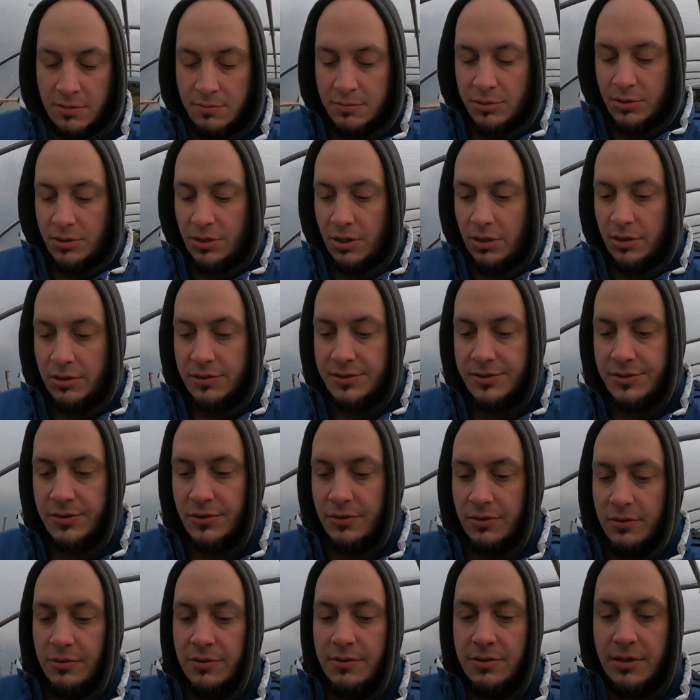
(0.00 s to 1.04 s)
but
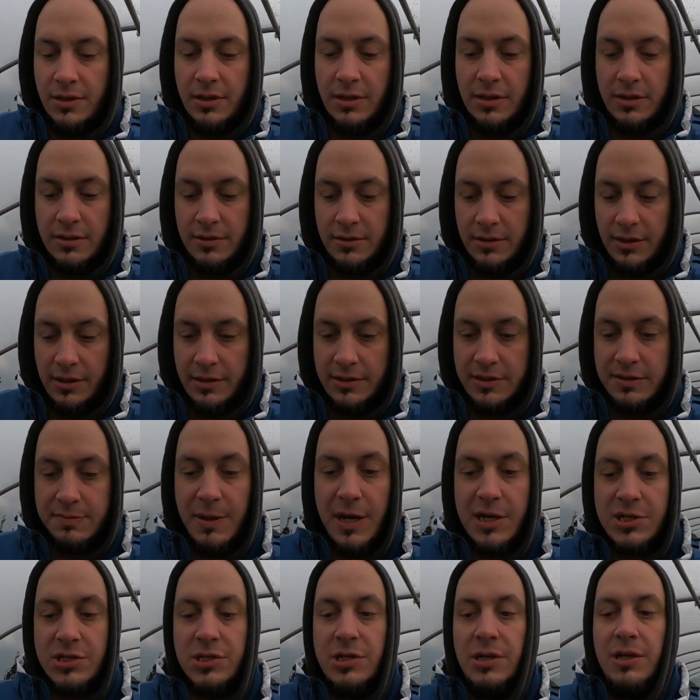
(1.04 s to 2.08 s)
also
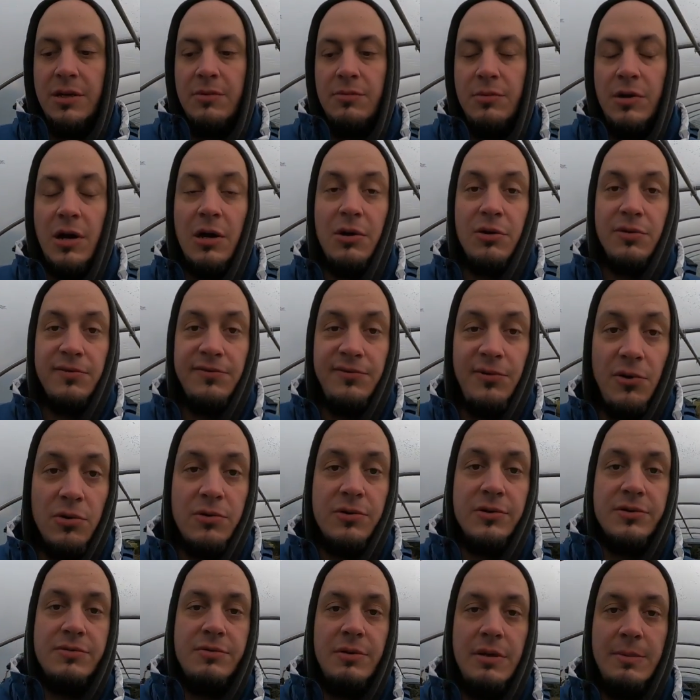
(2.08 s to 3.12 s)
especially our
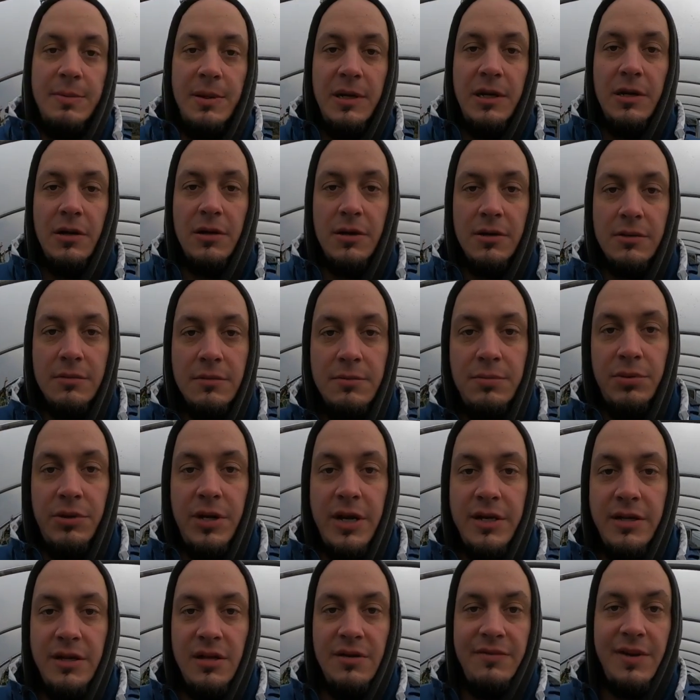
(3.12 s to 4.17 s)
focus will be on
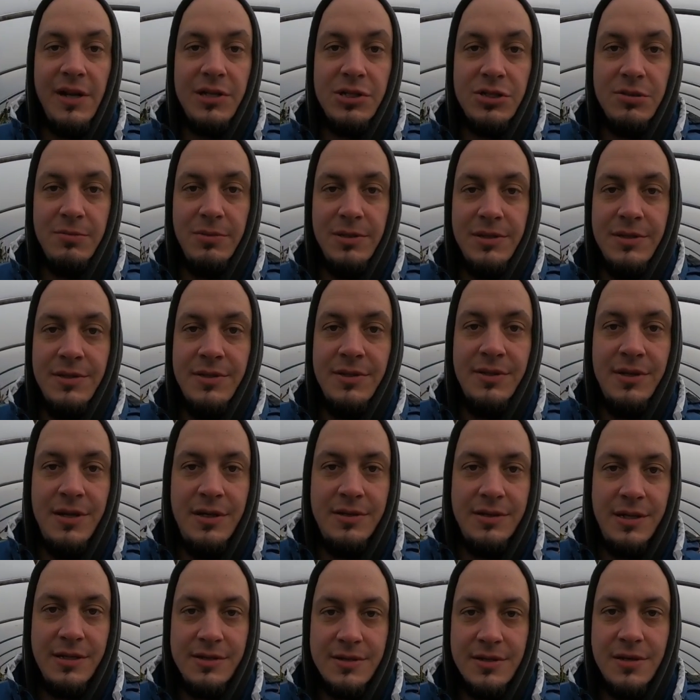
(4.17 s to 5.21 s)
perennial vegetables,
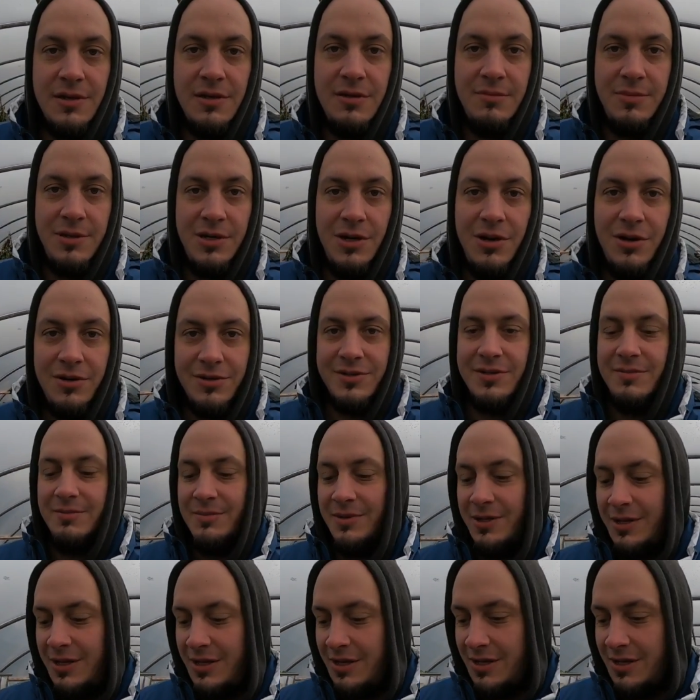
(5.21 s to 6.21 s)
and that's going to be awesome.